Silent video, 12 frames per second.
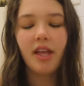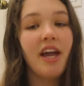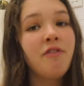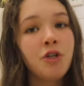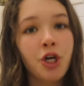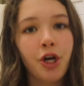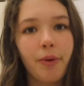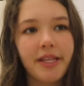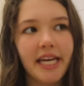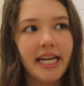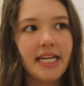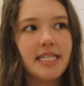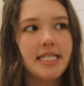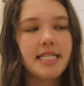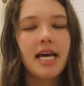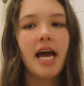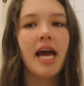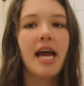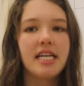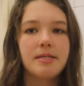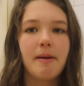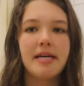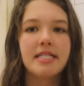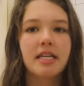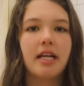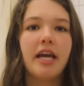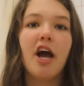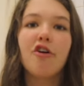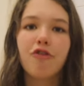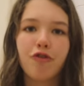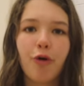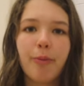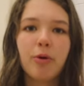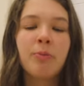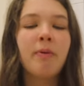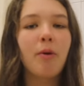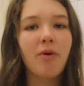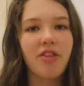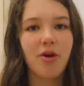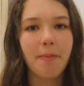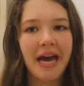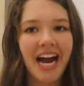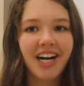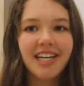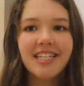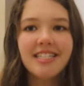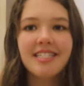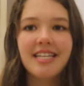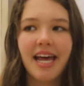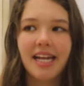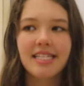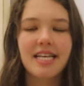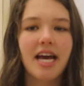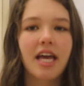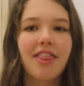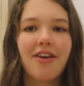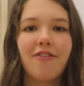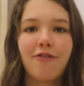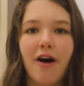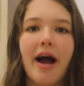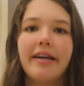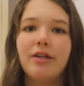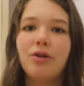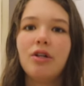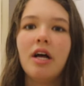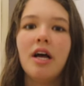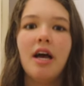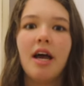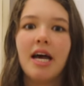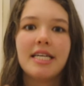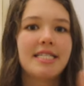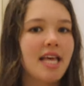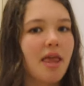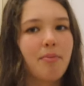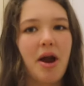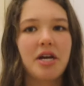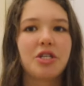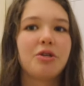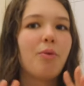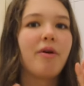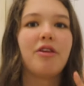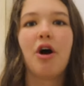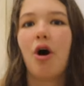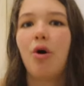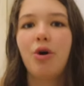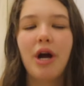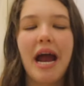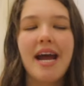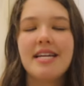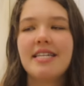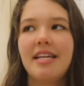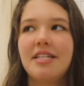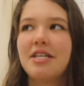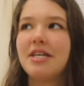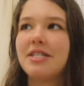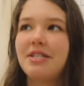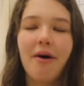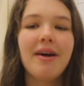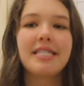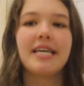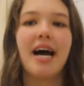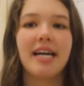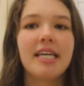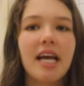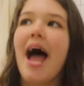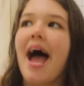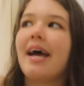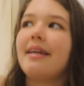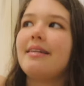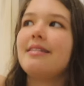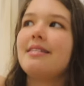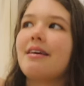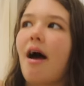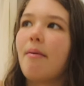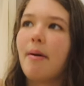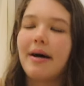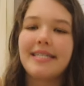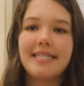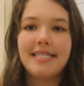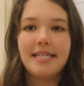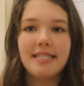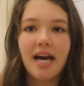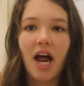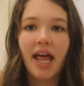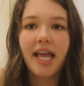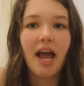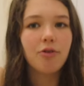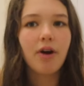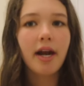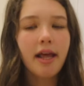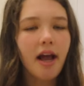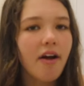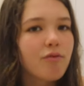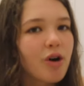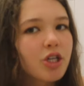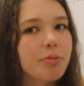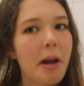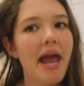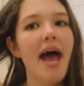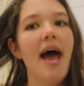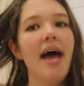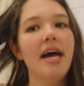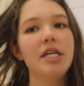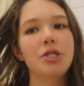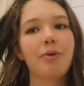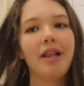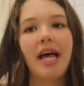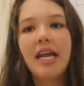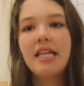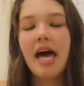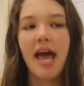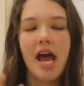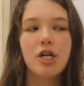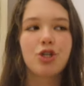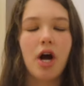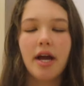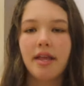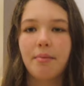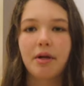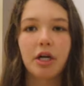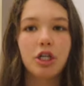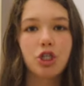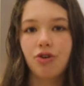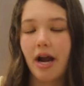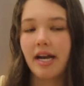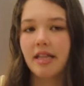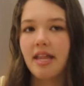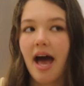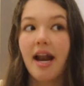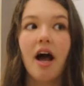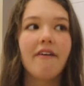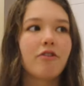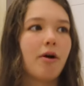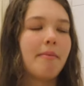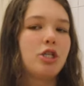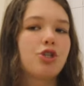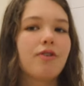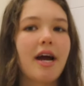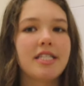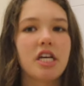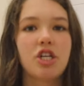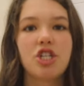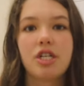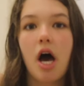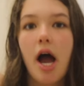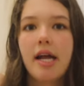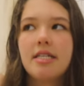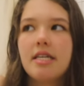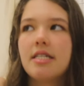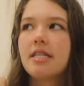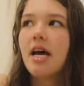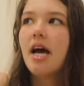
If you don't know what that is, it's basically a formal but with your parents and it's like the final celebration with your whole grade. It's so exciting. And I'm about to sit down and get ready. I've washed my hair, so I'm letting that air dry and then we're gonna straighten that. Got my dress, I just ironed it.